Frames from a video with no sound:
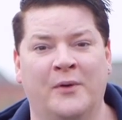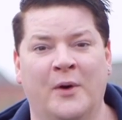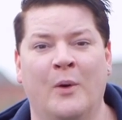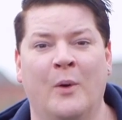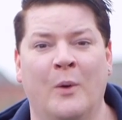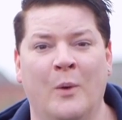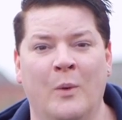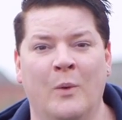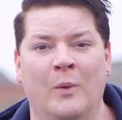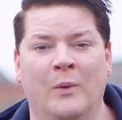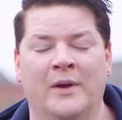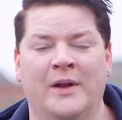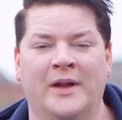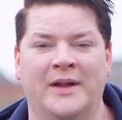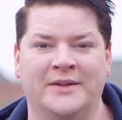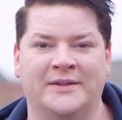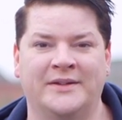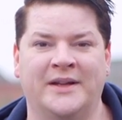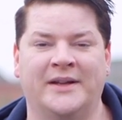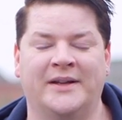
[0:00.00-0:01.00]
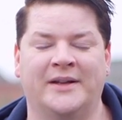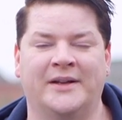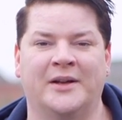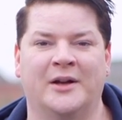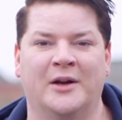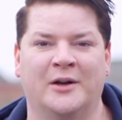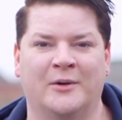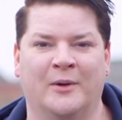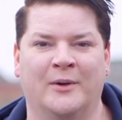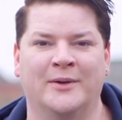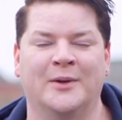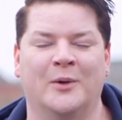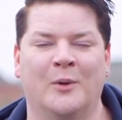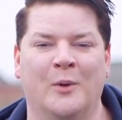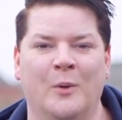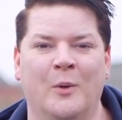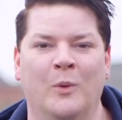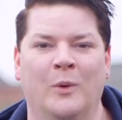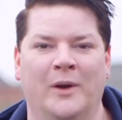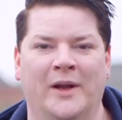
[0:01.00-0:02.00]
for all is needed across
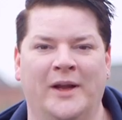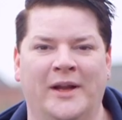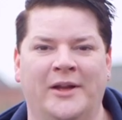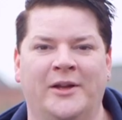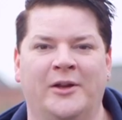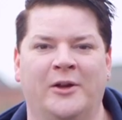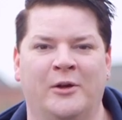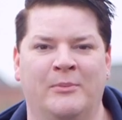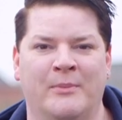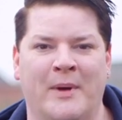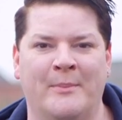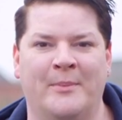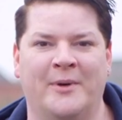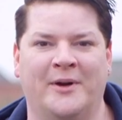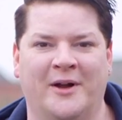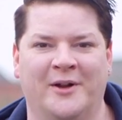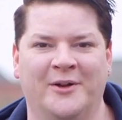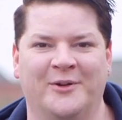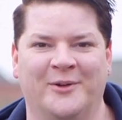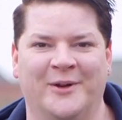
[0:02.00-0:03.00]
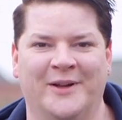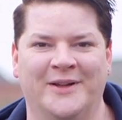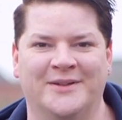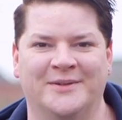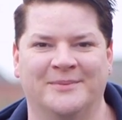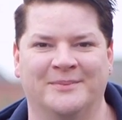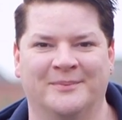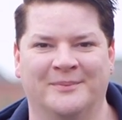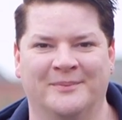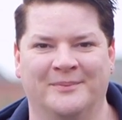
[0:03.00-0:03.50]
all EU member countries.